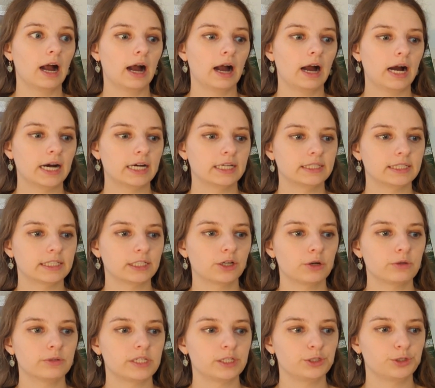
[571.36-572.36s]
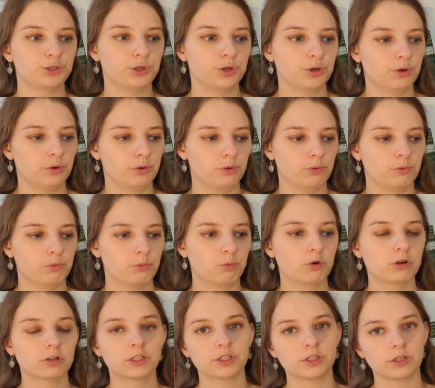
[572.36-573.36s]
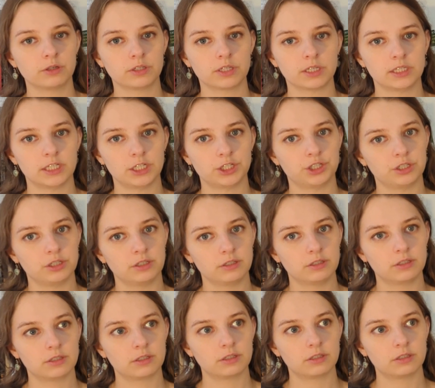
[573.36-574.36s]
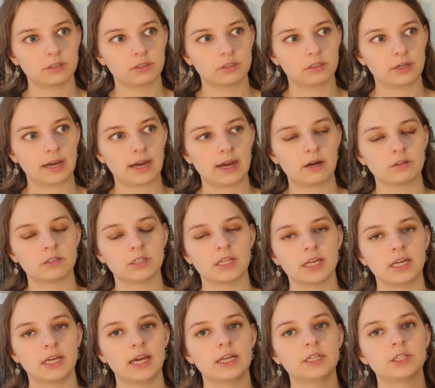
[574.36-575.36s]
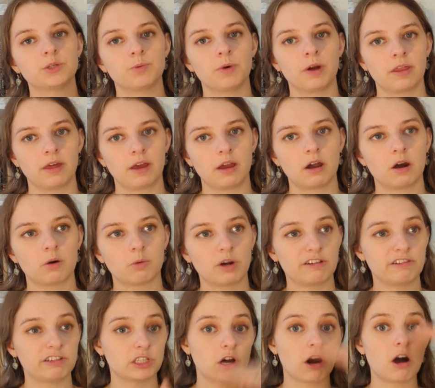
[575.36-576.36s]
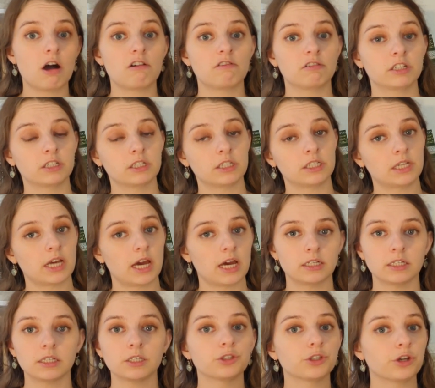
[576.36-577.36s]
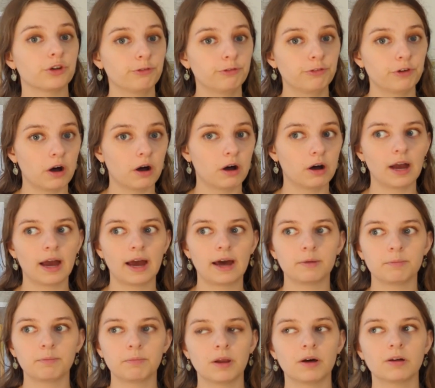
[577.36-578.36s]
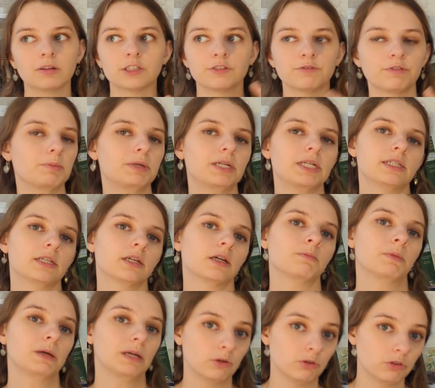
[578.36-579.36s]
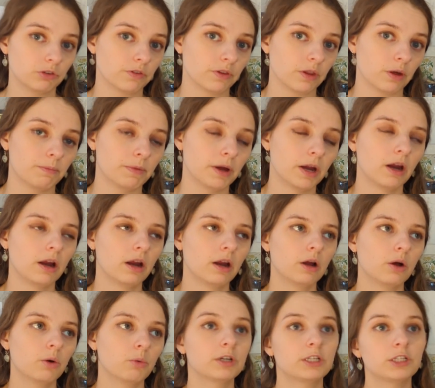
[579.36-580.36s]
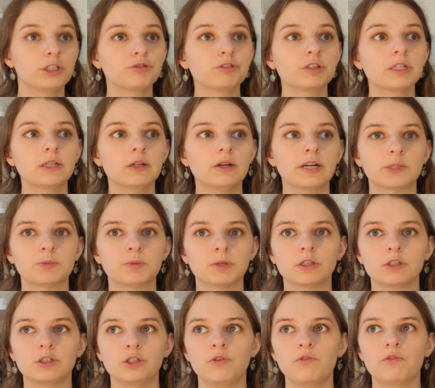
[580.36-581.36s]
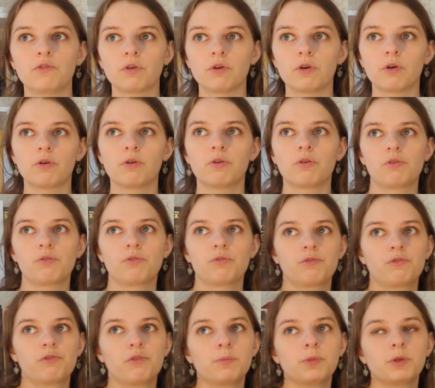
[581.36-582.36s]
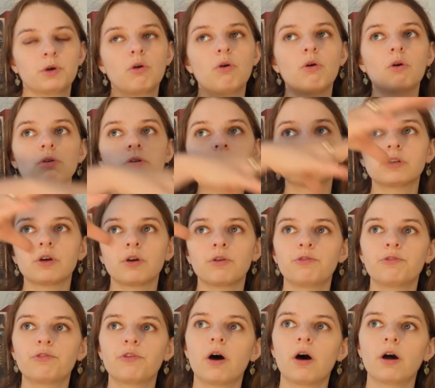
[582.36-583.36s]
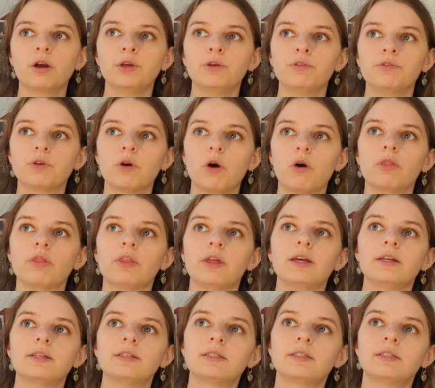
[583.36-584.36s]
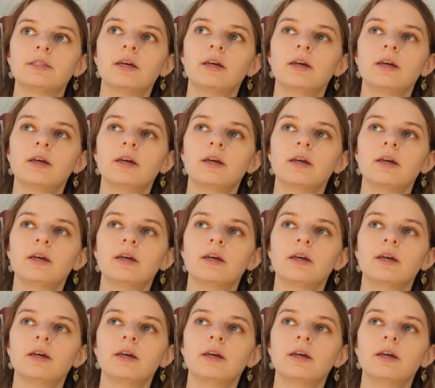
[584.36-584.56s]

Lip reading: and it goes into what are those conditions, how do they get to where they are, where is our understanding so far, and plants and remedies that can be used for them, which is really nice because from the course so far, you've got this